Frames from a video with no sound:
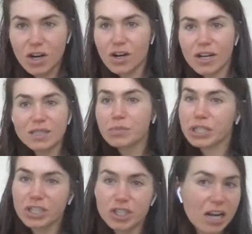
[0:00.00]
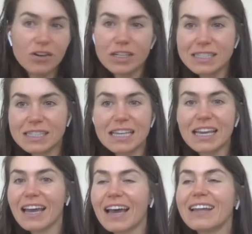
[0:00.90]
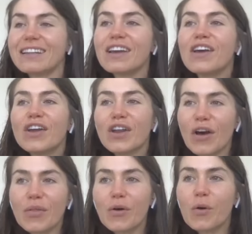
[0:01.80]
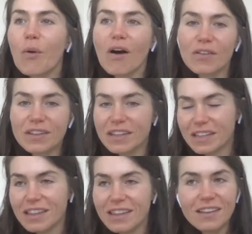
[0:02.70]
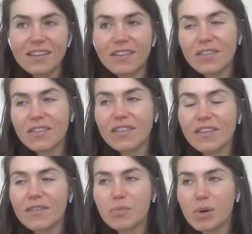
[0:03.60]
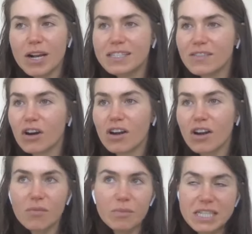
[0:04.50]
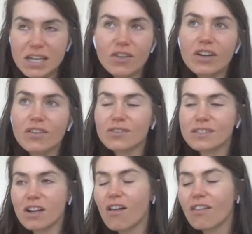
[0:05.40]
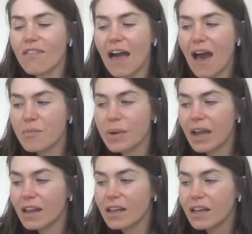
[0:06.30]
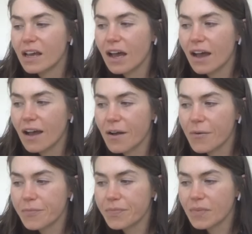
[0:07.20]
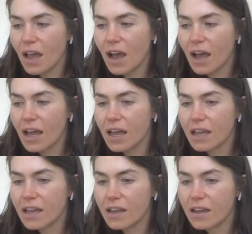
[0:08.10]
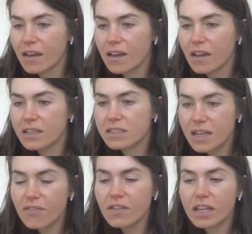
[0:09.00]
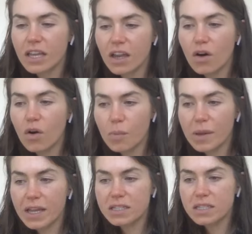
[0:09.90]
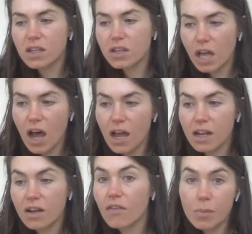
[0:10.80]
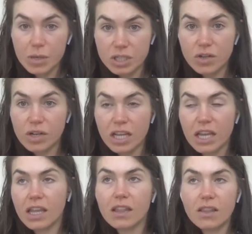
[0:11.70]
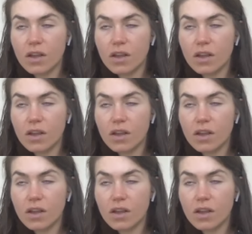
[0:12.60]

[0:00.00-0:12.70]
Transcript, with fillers: artists pretty generously, and, you know, the quality, the, the, the price of our materials and all of that. But um, I, it definitely opened a lot of opportunity.